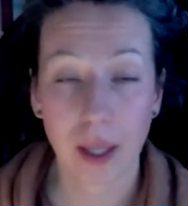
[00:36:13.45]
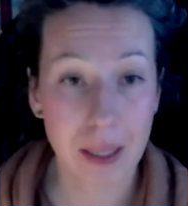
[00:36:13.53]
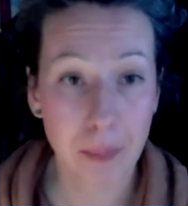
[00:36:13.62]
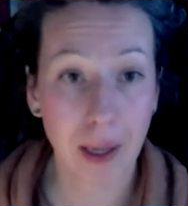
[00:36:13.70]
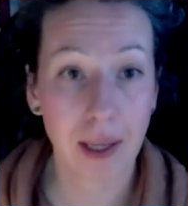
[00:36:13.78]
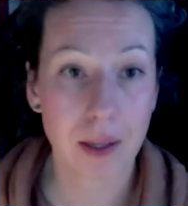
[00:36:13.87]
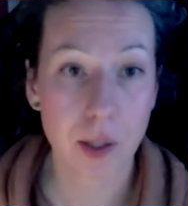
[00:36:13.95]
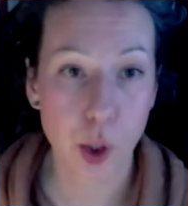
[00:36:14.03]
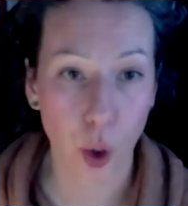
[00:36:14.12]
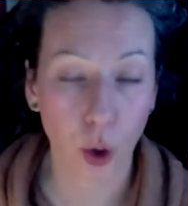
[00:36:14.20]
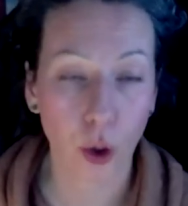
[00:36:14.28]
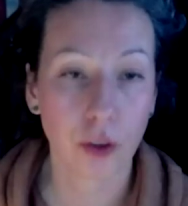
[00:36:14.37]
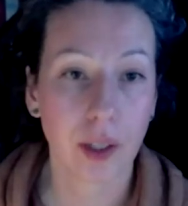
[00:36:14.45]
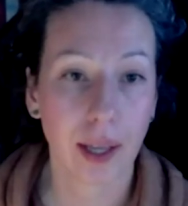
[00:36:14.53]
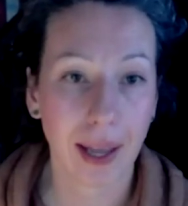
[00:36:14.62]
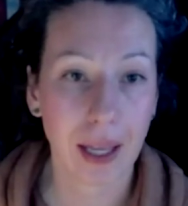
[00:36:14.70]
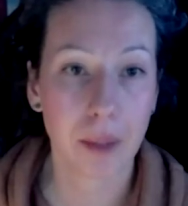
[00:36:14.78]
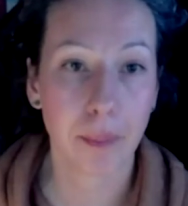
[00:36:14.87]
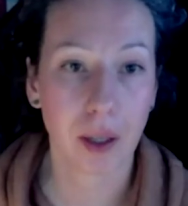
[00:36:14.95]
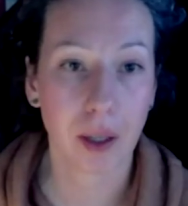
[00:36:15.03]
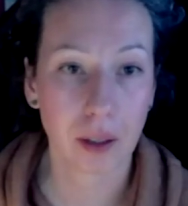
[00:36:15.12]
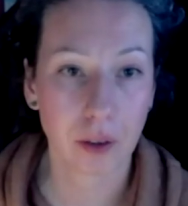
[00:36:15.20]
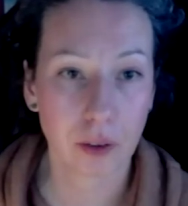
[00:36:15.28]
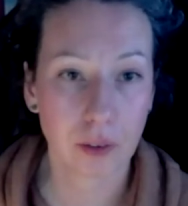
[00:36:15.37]
email us on the
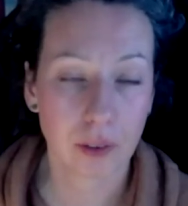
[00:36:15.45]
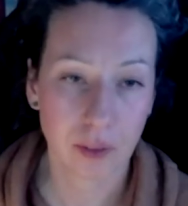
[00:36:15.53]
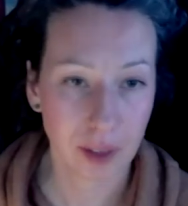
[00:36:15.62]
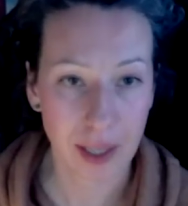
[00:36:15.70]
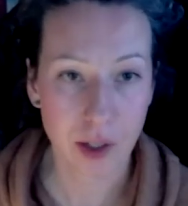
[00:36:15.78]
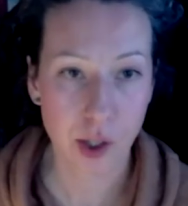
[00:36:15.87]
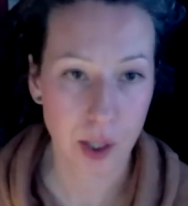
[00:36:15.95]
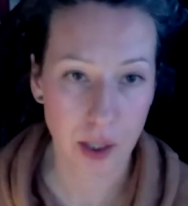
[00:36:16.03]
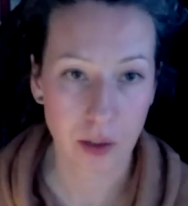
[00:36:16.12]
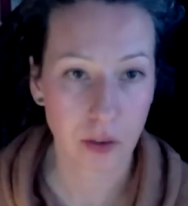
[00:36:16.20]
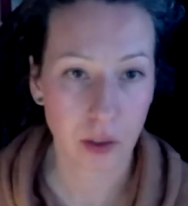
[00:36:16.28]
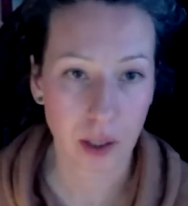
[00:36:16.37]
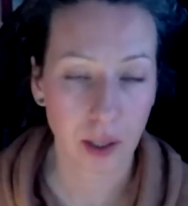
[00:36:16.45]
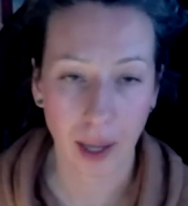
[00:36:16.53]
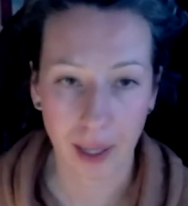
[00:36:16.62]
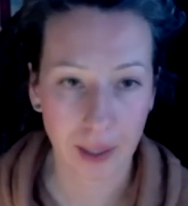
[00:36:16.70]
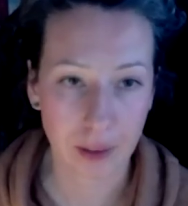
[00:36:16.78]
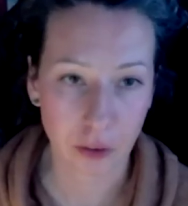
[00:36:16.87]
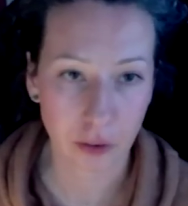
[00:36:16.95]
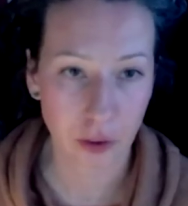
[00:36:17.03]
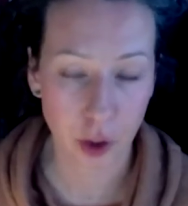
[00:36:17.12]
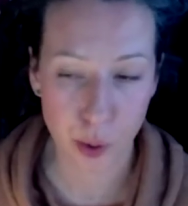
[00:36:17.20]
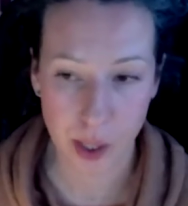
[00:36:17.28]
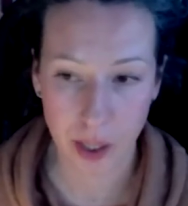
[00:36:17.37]

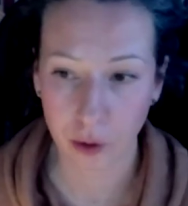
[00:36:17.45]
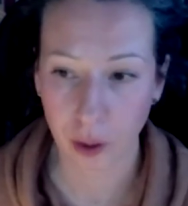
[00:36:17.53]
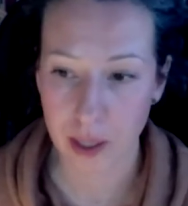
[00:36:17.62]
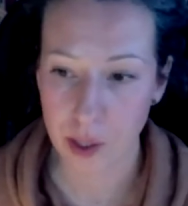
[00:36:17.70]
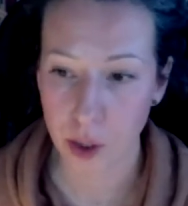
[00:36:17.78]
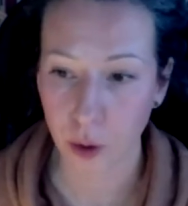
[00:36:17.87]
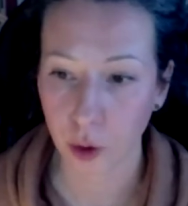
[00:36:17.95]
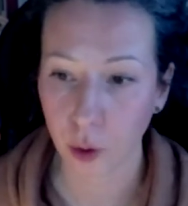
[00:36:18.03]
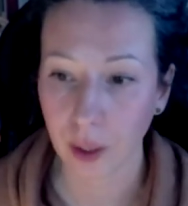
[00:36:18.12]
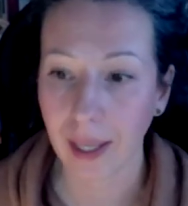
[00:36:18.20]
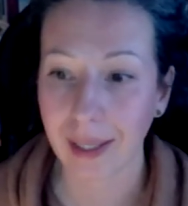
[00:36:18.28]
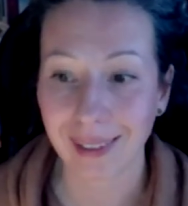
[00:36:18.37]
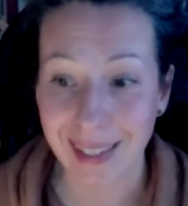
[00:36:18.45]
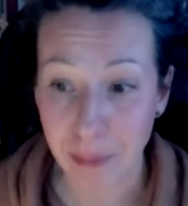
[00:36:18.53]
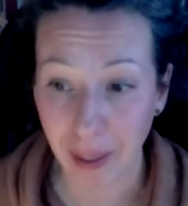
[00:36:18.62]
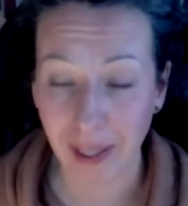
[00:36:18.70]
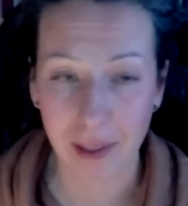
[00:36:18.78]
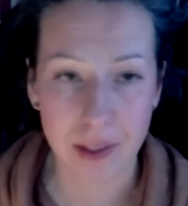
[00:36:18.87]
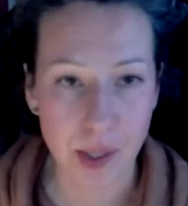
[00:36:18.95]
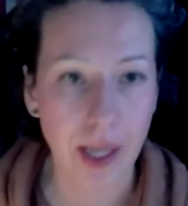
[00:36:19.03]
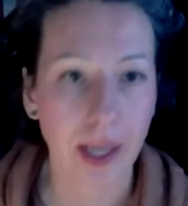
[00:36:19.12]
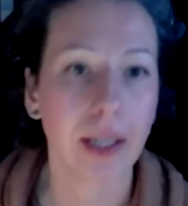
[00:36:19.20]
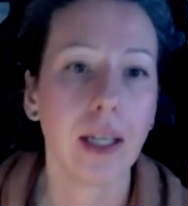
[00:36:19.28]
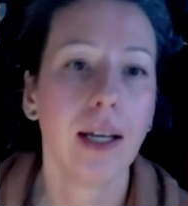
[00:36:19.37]
AMR-CDT@ucl.ac.uk email and
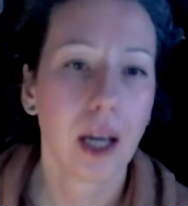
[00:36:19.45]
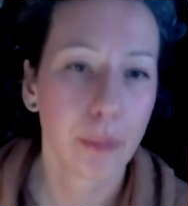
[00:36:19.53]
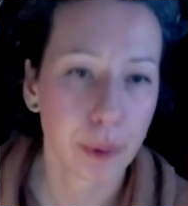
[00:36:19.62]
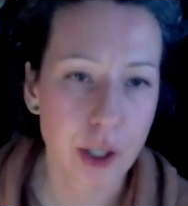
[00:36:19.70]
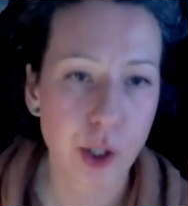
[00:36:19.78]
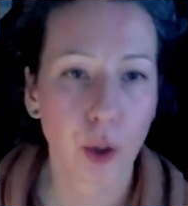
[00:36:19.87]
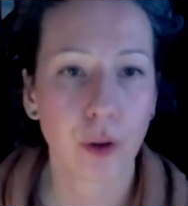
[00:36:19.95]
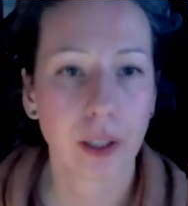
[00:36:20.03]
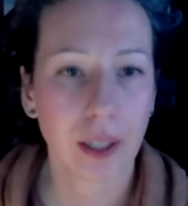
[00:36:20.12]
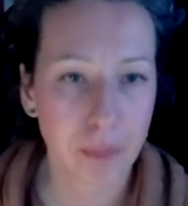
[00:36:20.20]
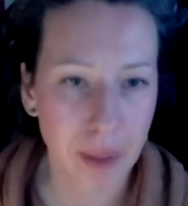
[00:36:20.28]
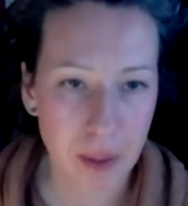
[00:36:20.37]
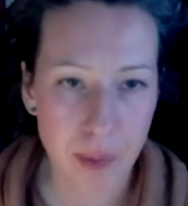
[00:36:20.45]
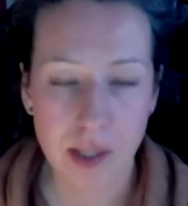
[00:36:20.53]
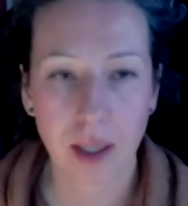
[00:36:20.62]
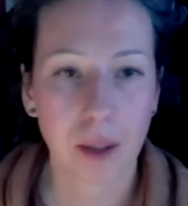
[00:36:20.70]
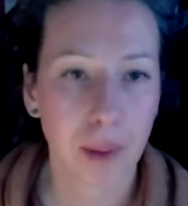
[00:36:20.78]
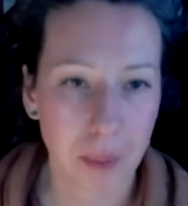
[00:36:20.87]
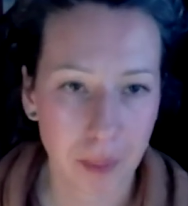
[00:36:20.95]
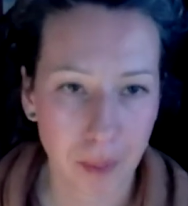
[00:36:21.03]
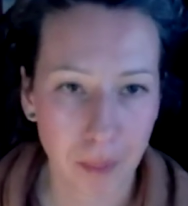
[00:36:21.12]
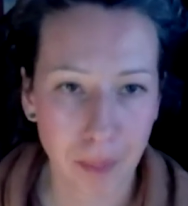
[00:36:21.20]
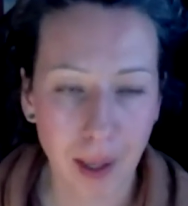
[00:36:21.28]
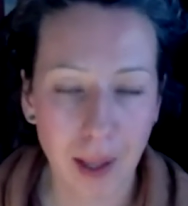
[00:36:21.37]
say, I'm really sorry, I made a mistake, blah,
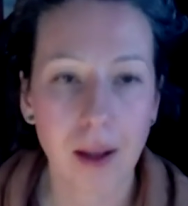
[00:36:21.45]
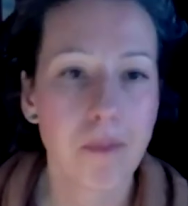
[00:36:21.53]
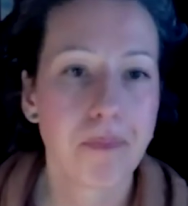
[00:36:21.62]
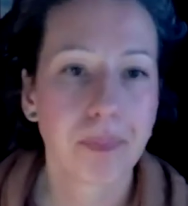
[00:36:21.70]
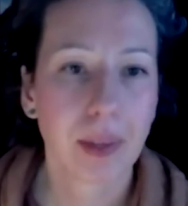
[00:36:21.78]
blah, blah.